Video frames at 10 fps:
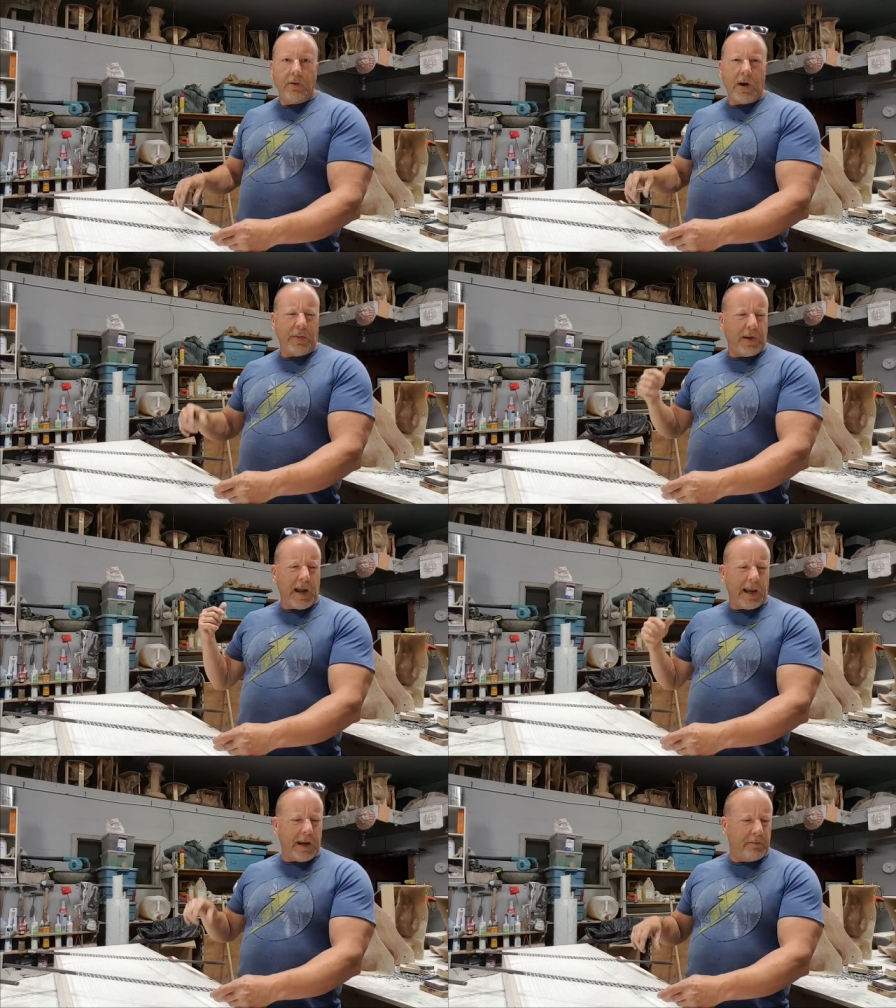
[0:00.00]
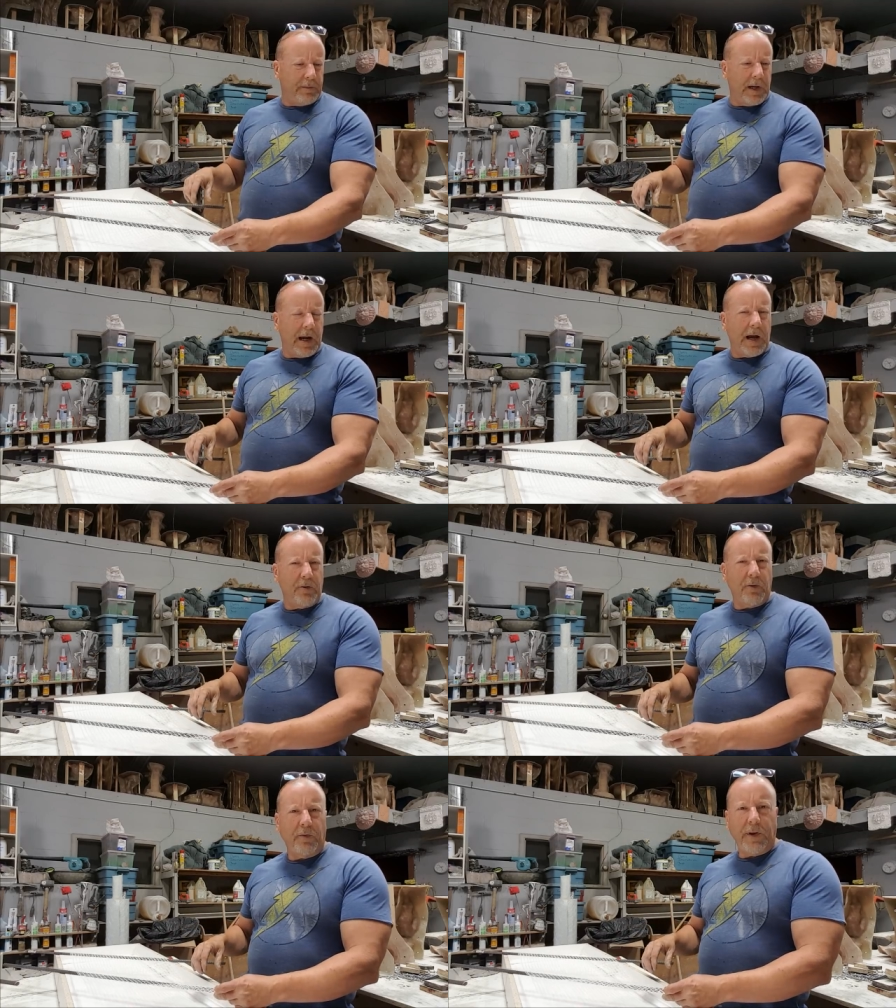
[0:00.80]
So I think I get
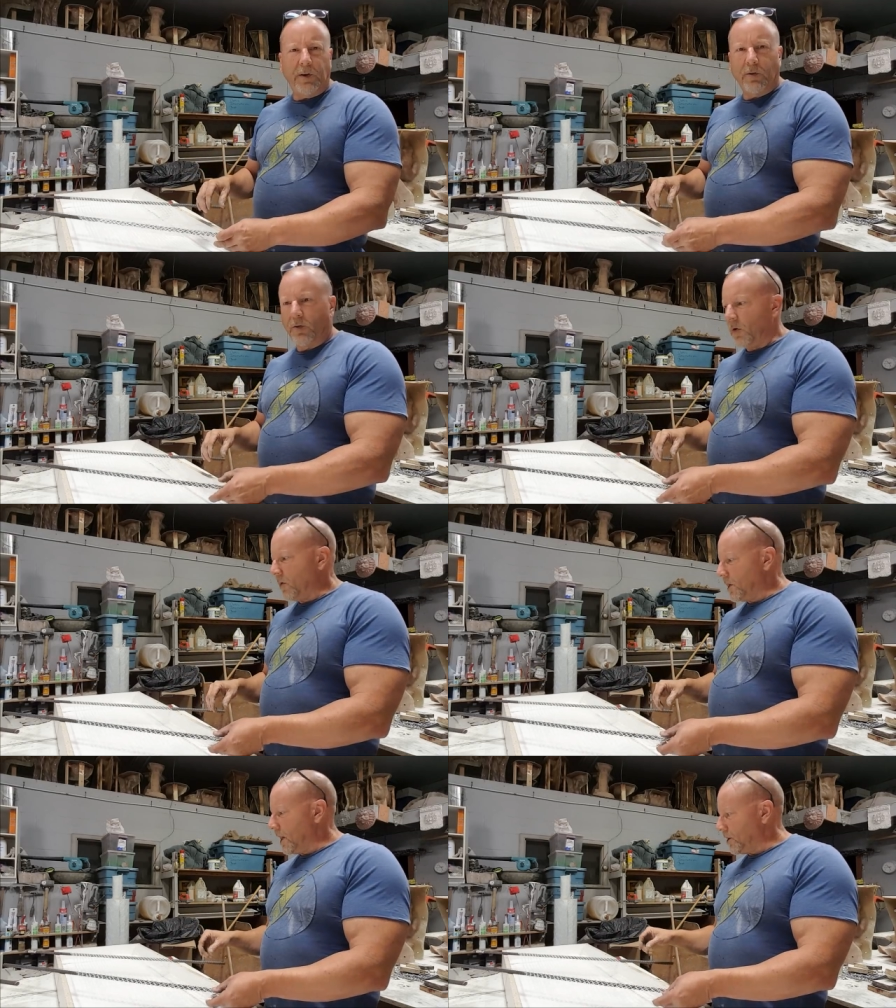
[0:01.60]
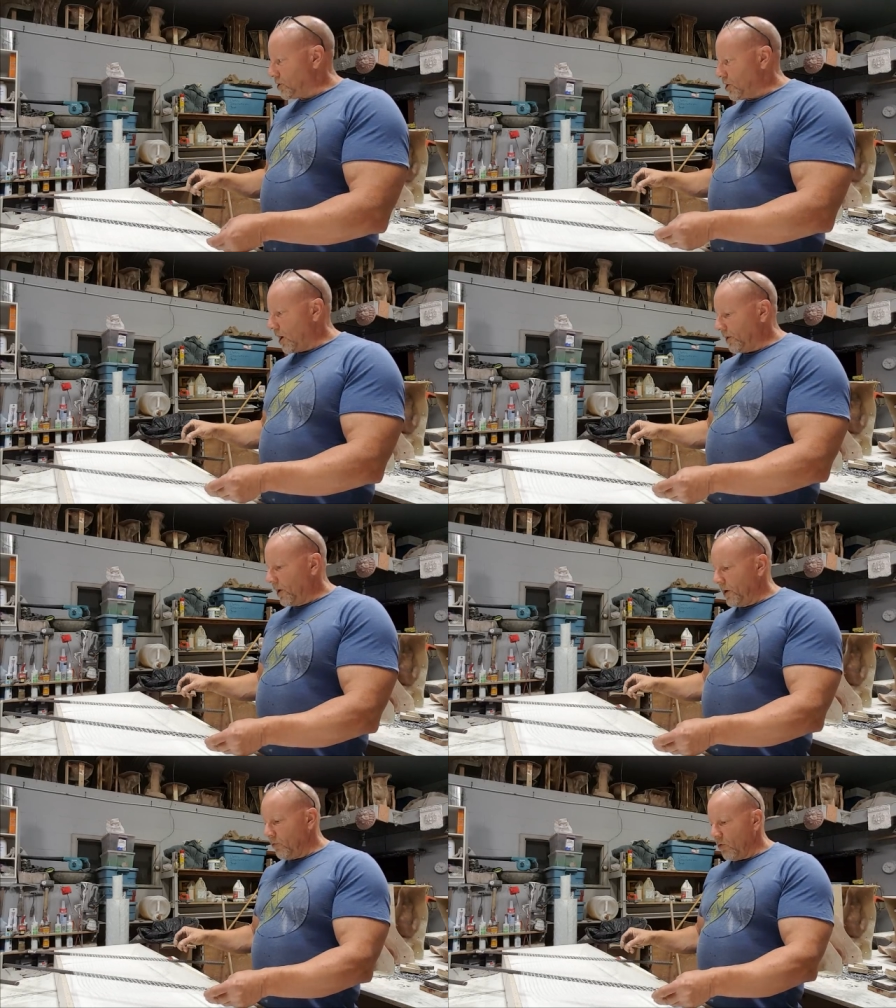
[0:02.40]
100 feet or so at a shot
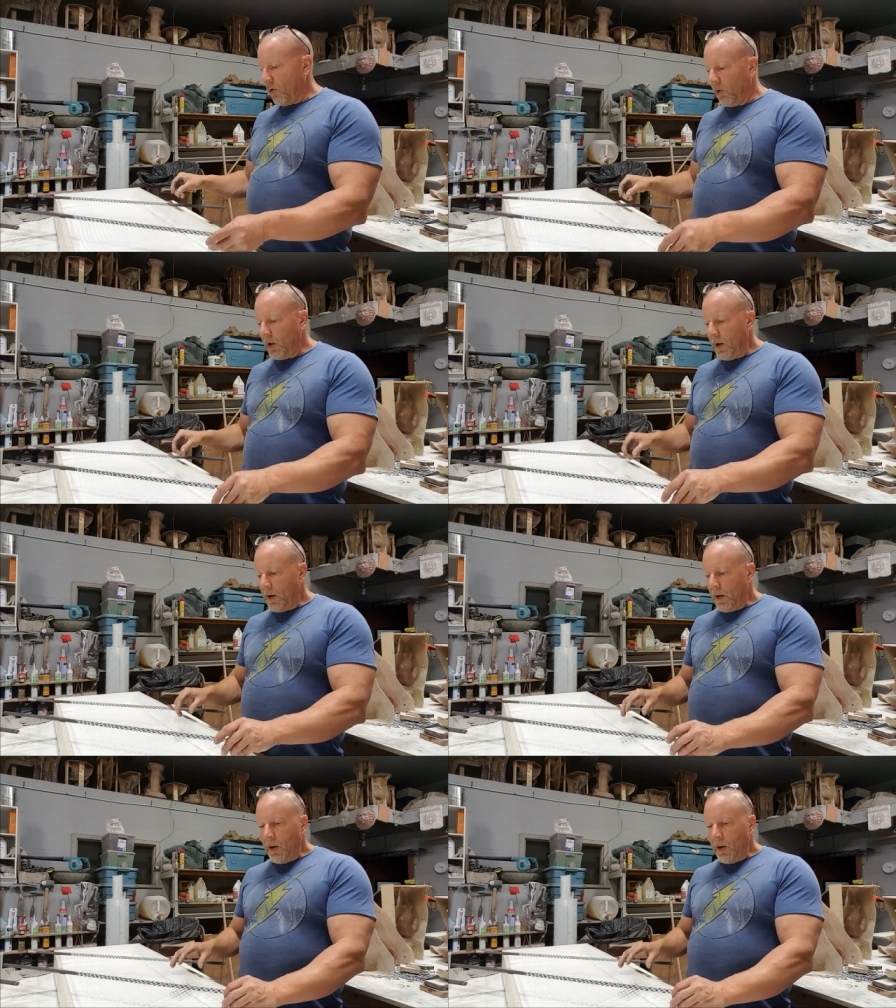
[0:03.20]
on a roll.